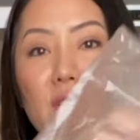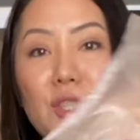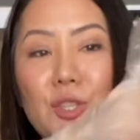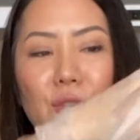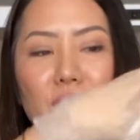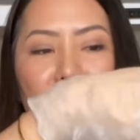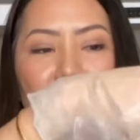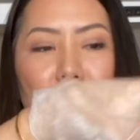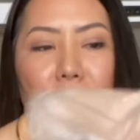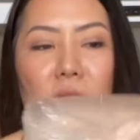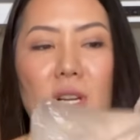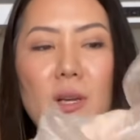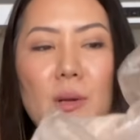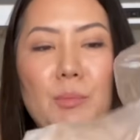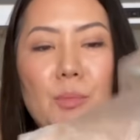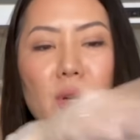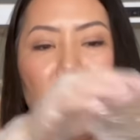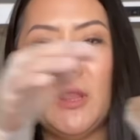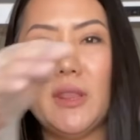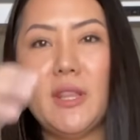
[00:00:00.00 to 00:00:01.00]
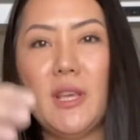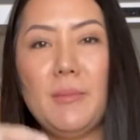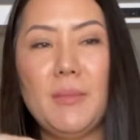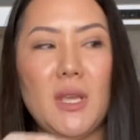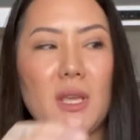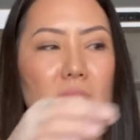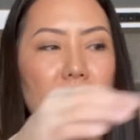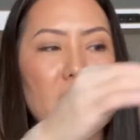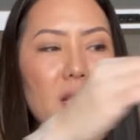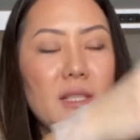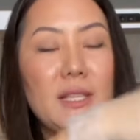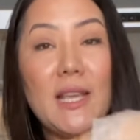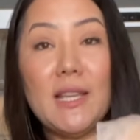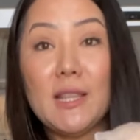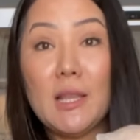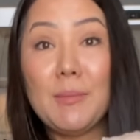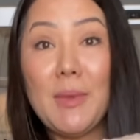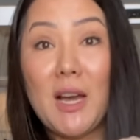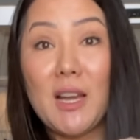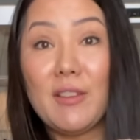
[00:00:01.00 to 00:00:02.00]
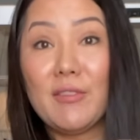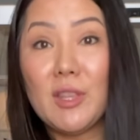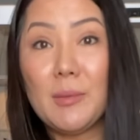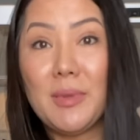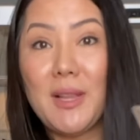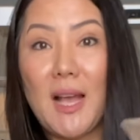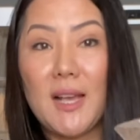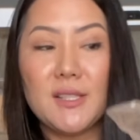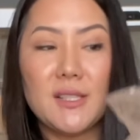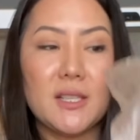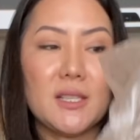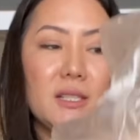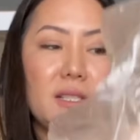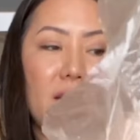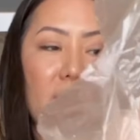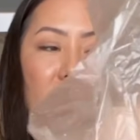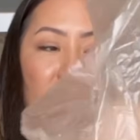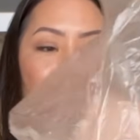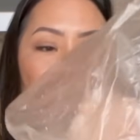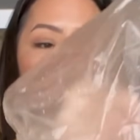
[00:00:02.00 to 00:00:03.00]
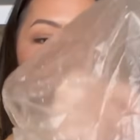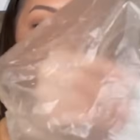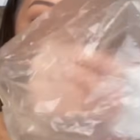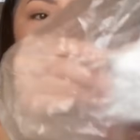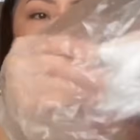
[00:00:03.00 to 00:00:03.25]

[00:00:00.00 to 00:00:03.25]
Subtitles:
to do is I'm going to put them in, take them out of the plastic container,